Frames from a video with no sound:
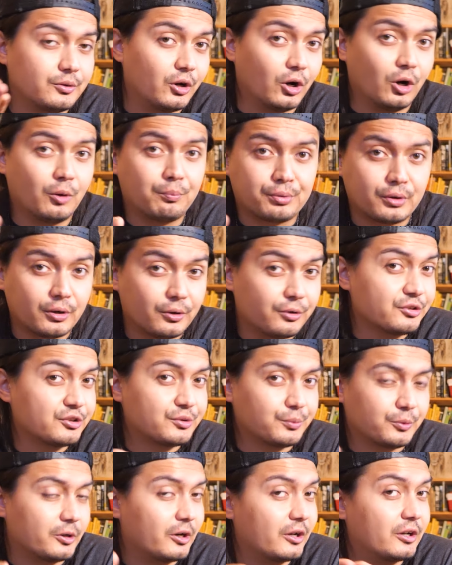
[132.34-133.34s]
GoPros
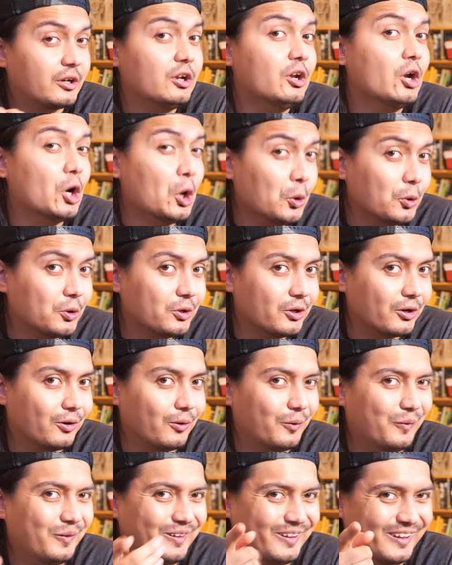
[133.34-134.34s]
were a
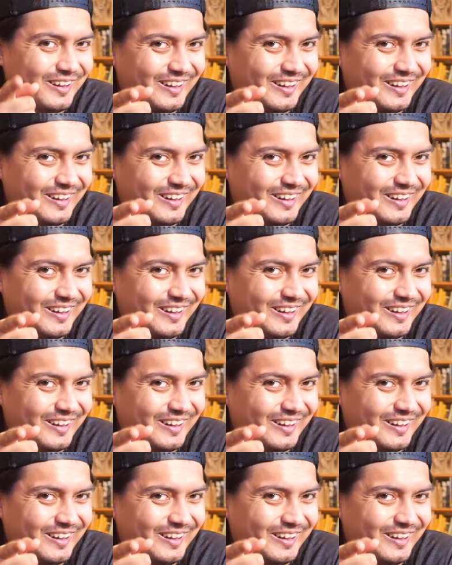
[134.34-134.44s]
no-go.